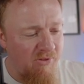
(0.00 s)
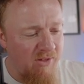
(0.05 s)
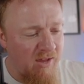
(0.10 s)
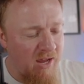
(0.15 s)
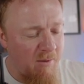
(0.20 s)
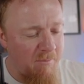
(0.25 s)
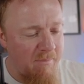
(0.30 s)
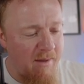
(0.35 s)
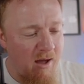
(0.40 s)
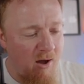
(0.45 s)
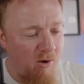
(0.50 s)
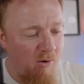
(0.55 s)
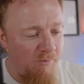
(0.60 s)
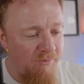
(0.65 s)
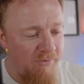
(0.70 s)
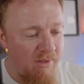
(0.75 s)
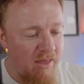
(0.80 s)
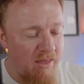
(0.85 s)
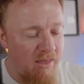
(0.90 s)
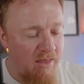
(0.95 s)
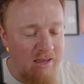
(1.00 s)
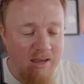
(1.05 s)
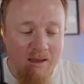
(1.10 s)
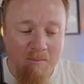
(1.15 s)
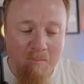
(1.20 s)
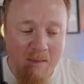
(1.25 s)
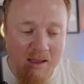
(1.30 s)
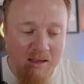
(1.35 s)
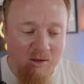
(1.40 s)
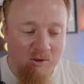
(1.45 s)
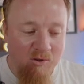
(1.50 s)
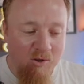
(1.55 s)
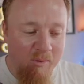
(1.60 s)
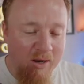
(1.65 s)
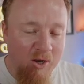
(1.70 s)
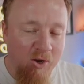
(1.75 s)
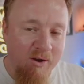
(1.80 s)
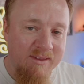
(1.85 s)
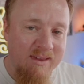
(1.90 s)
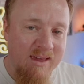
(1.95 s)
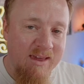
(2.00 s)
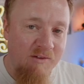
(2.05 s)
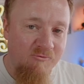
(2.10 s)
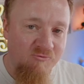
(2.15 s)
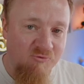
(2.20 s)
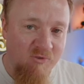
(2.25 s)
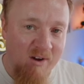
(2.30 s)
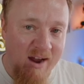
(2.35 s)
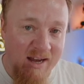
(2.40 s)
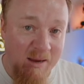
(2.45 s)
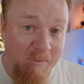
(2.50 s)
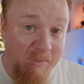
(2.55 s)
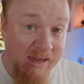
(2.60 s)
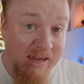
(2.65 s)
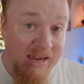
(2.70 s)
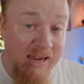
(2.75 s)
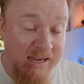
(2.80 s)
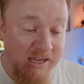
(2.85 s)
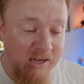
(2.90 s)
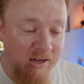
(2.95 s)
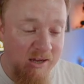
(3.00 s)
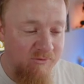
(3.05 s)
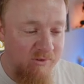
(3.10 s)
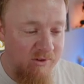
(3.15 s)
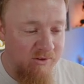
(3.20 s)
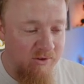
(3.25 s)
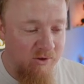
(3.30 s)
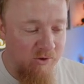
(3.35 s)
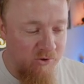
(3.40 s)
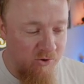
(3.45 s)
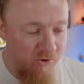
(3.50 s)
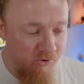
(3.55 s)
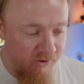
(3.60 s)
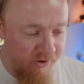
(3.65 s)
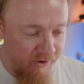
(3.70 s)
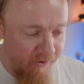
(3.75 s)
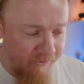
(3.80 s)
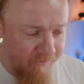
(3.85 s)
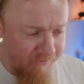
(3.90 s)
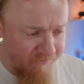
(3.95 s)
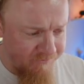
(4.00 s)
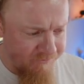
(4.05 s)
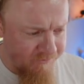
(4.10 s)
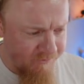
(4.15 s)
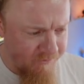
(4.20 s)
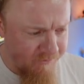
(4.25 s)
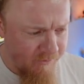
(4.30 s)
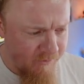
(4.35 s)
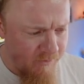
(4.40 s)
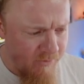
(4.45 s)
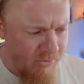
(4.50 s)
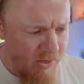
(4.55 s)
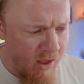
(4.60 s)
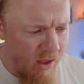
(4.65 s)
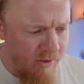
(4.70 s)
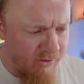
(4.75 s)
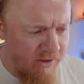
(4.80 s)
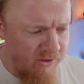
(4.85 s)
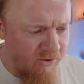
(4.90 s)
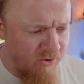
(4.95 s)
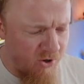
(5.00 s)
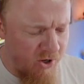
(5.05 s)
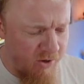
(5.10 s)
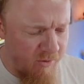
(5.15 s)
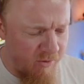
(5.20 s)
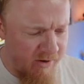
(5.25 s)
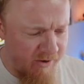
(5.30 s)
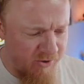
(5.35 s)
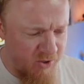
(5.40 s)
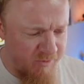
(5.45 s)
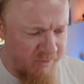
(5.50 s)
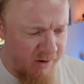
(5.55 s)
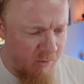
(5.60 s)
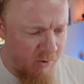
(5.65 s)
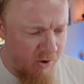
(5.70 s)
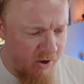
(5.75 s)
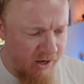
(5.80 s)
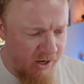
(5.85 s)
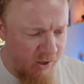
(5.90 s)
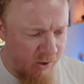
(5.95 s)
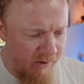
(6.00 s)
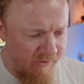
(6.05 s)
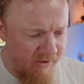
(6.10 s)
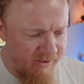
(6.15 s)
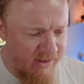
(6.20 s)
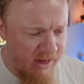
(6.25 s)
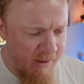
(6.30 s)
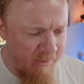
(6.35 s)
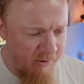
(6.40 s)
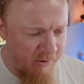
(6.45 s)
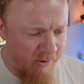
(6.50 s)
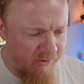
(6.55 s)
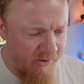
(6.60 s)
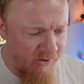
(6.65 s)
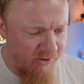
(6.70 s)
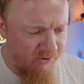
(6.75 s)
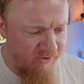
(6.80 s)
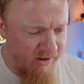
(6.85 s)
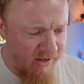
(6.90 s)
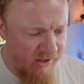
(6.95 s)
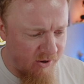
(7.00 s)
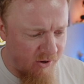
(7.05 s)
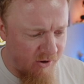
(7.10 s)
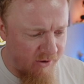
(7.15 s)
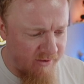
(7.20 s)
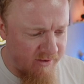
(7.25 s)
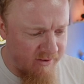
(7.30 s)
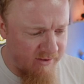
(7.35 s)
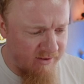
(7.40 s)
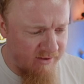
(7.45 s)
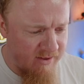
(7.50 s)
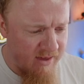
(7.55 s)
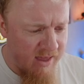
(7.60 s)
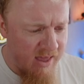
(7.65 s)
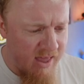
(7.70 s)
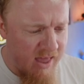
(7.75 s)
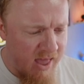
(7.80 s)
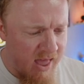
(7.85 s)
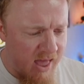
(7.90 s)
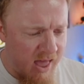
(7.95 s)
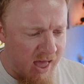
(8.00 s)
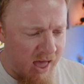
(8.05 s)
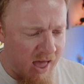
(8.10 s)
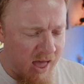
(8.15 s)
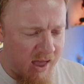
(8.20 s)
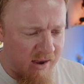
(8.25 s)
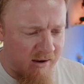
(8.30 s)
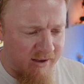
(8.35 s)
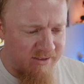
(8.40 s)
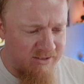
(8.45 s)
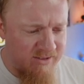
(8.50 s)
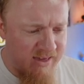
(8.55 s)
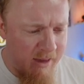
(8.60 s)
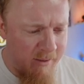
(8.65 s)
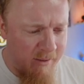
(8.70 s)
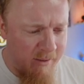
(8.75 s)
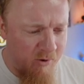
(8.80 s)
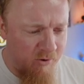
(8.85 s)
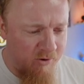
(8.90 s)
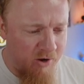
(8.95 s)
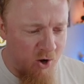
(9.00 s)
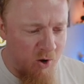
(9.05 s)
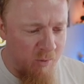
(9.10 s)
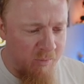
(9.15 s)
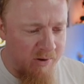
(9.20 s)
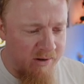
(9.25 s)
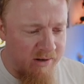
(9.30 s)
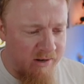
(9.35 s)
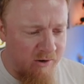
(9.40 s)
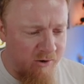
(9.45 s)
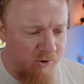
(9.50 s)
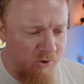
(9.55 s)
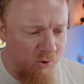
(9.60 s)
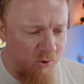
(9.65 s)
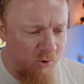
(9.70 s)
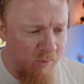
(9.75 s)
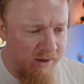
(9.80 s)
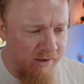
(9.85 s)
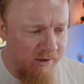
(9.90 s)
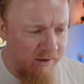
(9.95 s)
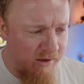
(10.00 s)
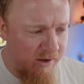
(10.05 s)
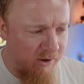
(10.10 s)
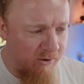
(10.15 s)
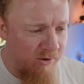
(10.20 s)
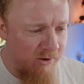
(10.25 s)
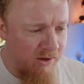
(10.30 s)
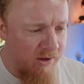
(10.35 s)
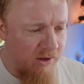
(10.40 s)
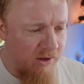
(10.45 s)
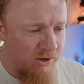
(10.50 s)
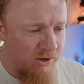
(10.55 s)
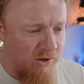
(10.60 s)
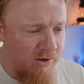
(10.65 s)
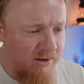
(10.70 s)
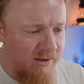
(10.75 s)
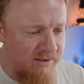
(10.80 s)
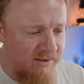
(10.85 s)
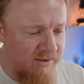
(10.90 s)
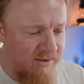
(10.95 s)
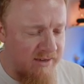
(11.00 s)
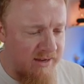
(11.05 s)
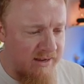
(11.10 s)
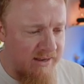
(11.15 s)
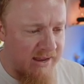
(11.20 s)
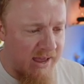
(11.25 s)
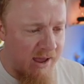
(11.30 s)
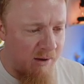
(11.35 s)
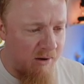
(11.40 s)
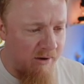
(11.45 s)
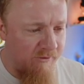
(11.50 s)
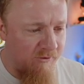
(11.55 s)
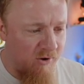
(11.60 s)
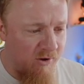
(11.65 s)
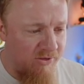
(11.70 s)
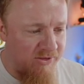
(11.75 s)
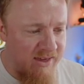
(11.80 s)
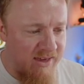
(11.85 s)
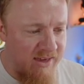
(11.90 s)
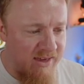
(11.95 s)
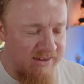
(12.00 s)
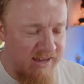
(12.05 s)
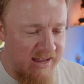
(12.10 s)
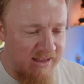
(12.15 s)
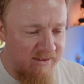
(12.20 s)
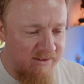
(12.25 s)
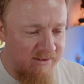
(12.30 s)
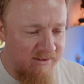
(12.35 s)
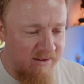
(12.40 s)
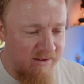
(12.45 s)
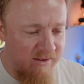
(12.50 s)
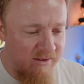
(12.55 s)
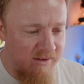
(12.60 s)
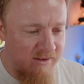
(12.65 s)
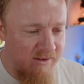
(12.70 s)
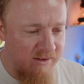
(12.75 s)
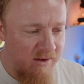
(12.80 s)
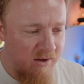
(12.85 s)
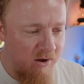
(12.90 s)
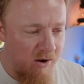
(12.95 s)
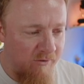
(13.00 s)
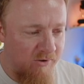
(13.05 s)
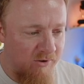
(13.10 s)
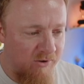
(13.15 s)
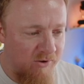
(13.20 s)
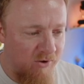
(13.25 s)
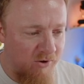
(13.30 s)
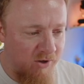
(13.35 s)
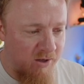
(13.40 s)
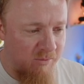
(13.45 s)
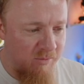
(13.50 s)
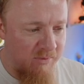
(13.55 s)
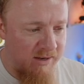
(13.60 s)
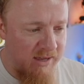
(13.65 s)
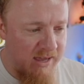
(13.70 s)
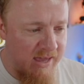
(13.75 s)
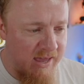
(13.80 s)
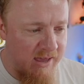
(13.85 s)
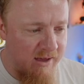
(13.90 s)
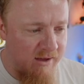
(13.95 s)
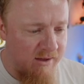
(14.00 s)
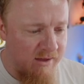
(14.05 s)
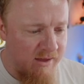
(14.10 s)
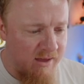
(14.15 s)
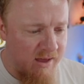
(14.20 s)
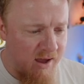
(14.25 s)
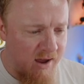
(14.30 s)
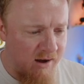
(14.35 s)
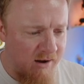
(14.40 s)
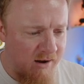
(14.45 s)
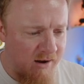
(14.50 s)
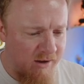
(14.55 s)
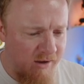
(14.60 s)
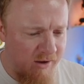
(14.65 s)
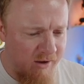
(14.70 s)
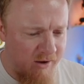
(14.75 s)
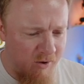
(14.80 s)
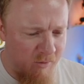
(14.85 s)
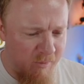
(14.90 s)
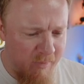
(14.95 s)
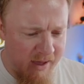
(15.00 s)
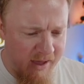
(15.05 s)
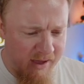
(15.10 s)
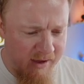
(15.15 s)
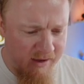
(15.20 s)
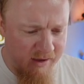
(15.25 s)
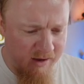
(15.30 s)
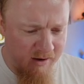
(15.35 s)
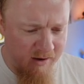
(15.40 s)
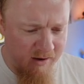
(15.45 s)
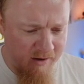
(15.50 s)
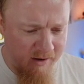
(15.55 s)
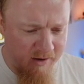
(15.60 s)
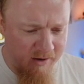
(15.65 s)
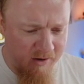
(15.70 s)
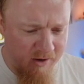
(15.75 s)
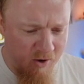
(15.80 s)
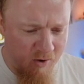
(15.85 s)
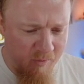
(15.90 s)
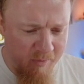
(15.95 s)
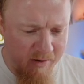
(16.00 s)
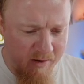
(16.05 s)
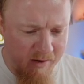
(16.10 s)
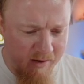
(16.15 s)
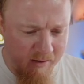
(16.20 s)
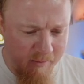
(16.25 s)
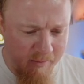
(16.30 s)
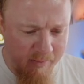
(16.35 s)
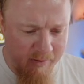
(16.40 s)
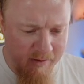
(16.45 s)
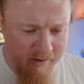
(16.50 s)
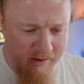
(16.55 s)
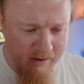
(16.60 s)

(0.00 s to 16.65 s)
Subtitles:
think about the menu that we looked at right at the beginning of this tutorial, this document I've just been working, if I tap on the three dots and I tap on open in a new window, you can see now I've got this instance of the document here. I can go back and I can open up